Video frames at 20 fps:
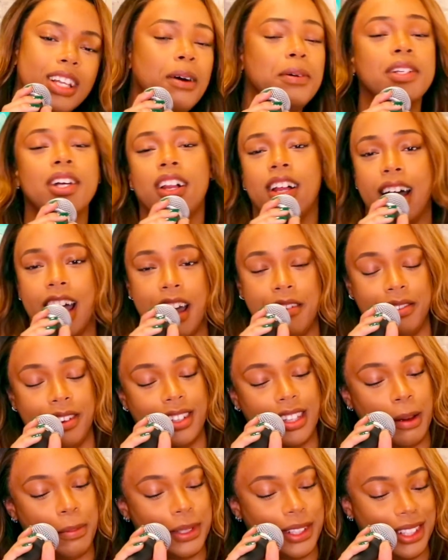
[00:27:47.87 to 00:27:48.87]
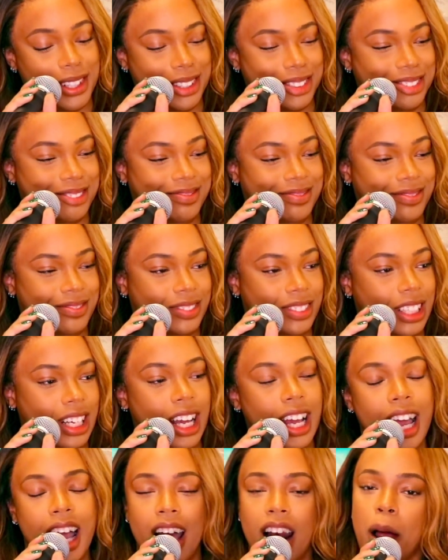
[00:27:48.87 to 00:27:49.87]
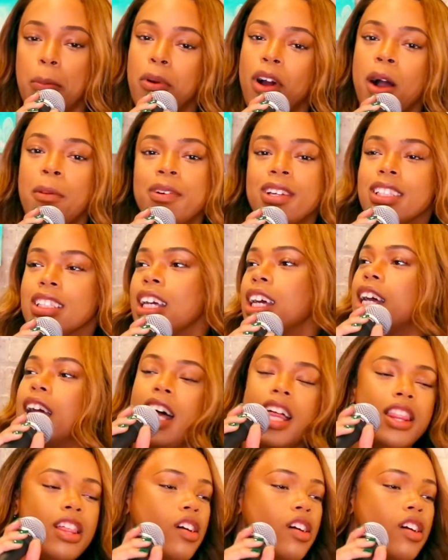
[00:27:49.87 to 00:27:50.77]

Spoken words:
That was all I have for this episode. And I promise